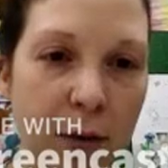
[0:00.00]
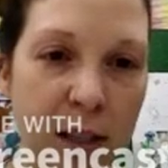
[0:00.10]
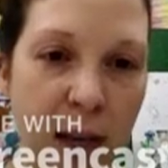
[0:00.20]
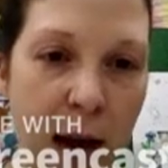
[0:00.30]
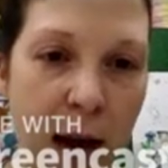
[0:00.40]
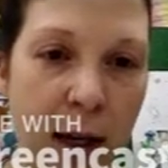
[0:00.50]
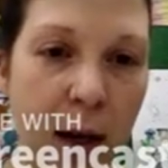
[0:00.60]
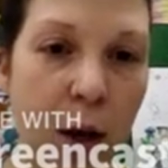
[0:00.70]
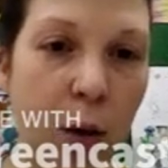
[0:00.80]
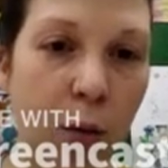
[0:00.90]
left side,
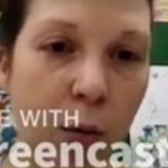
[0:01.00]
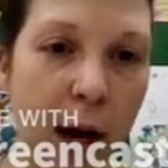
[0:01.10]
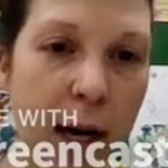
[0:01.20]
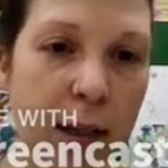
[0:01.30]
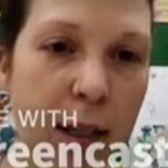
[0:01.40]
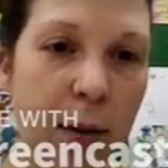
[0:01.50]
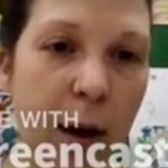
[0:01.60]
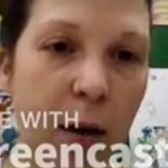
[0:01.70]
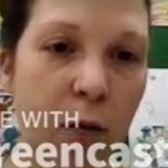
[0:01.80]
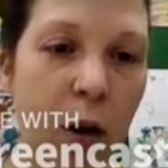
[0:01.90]
raise the
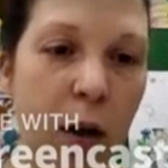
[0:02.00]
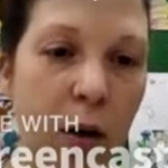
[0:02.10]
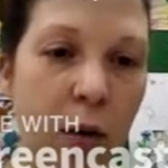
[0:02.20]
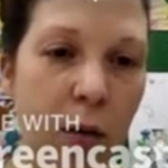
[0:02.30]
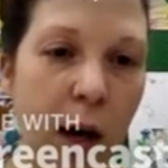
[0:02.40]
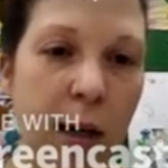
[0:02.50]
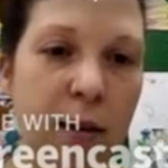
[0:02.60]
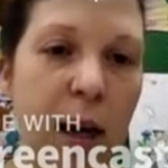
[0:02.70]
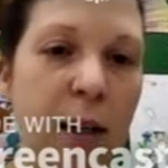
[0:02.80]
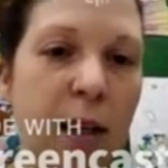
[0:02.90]
amount of water on the
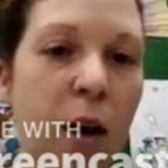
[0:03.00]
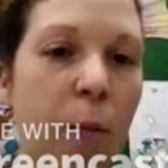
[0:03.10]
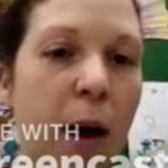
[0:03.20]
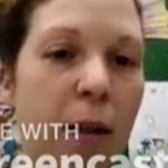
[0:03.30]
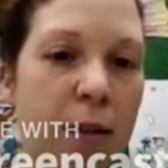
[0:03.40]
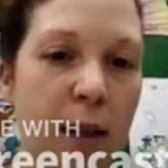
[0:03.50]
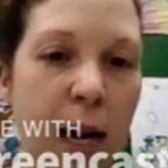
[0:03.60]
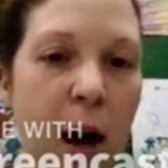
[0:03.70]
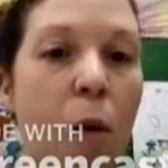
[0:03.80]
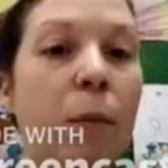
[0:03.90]
right side to help balance
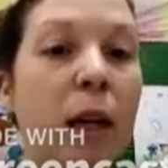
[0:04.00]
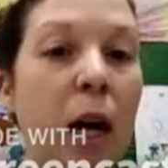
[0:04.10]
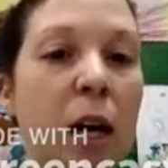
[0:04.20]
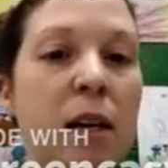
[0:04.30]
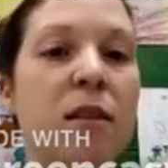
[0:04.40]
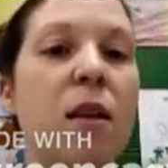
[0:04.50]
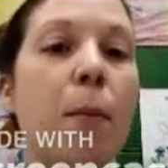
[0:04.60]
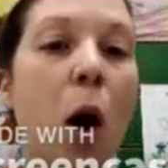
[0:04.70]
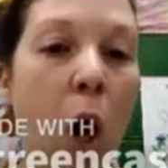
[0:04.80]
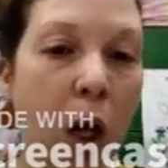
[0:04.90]
that out, because the
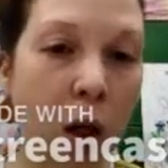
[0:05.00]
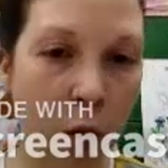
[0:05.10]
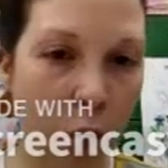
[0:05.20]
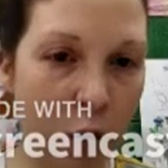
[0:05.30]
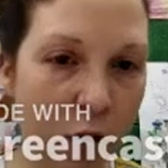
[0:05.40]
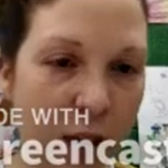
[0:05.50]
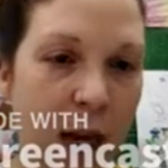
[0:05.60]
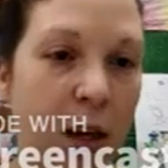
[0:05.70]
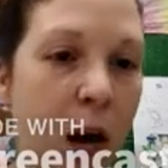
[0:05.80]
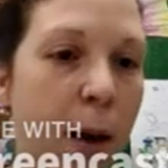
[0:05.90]
particles
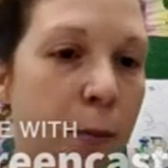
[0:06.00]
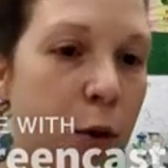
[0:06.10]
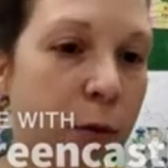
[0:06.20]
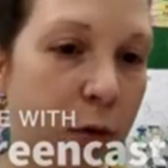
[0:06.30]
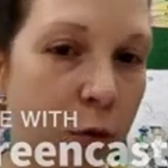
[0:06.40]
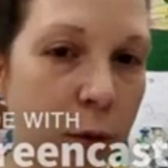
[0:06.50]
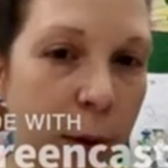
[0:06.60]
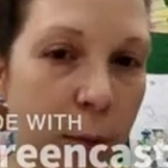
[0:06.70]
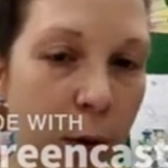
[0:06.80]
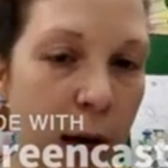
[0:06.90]
cannot move through the
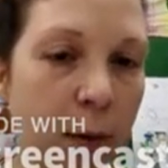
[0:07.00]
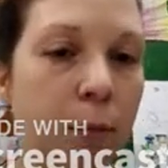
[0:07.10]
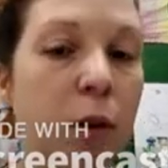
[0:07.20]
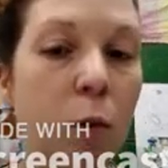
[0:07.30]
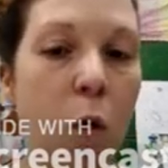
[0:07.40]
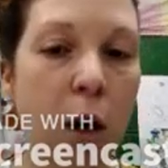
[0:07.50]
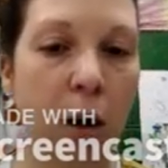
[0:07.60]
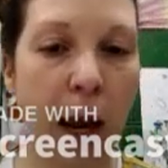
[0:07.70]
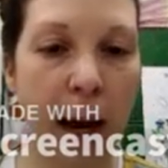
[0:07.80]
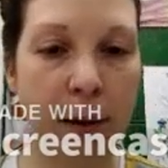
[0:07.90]
membrane, but the
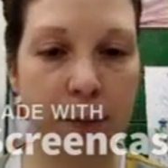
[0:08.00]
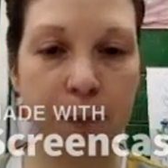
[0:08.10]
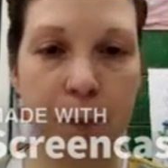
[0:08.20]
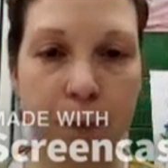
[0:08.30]
water can.